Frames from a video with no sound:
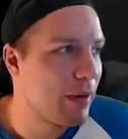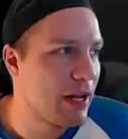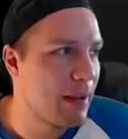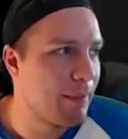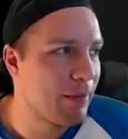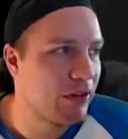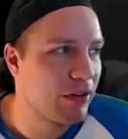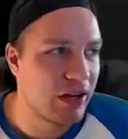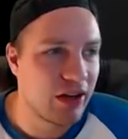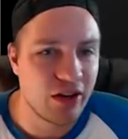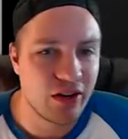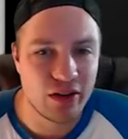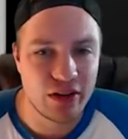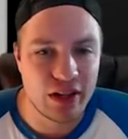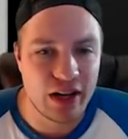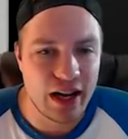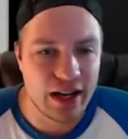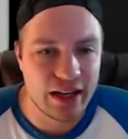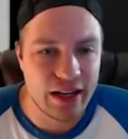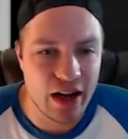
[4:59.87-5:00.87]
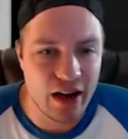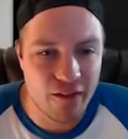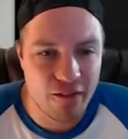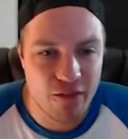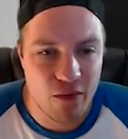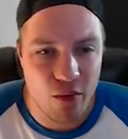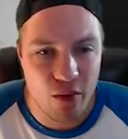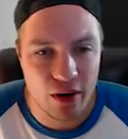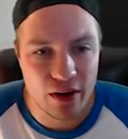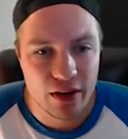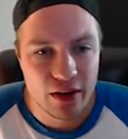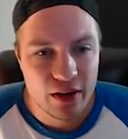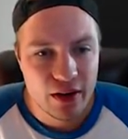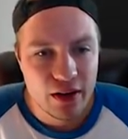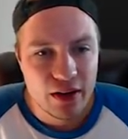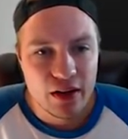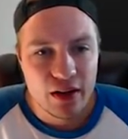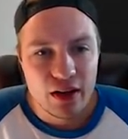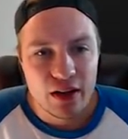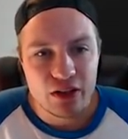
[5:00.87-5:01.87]
in particular that I care for.
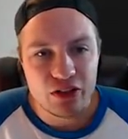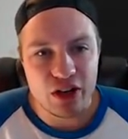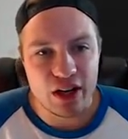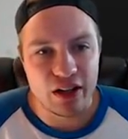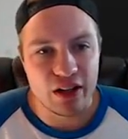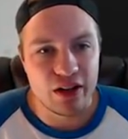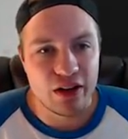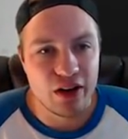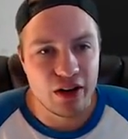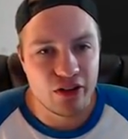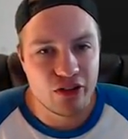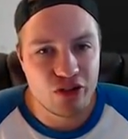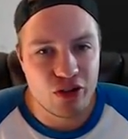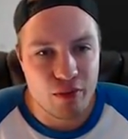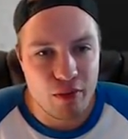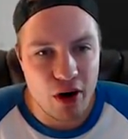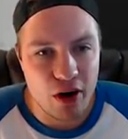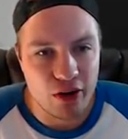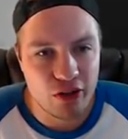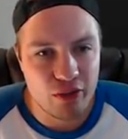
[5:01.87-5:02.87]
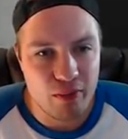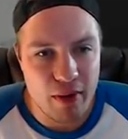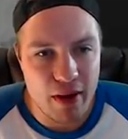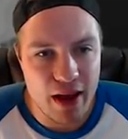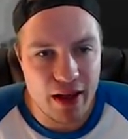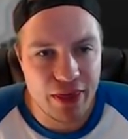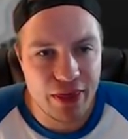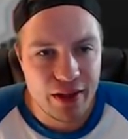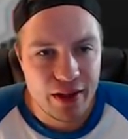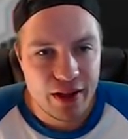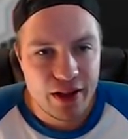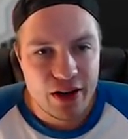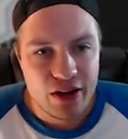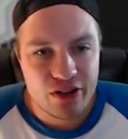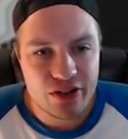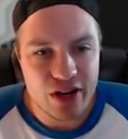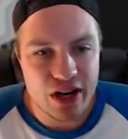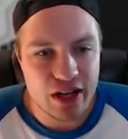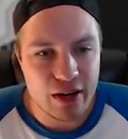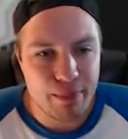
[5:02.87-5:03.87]
Jalen Hurts, Jamar Smith,
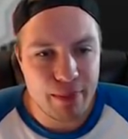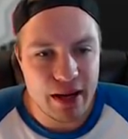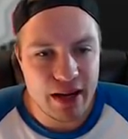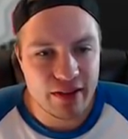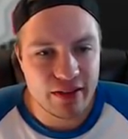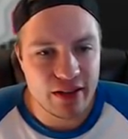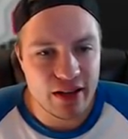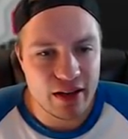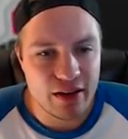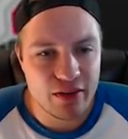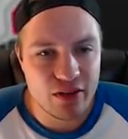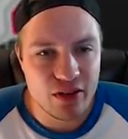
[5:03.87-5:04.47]
Jacob Eason,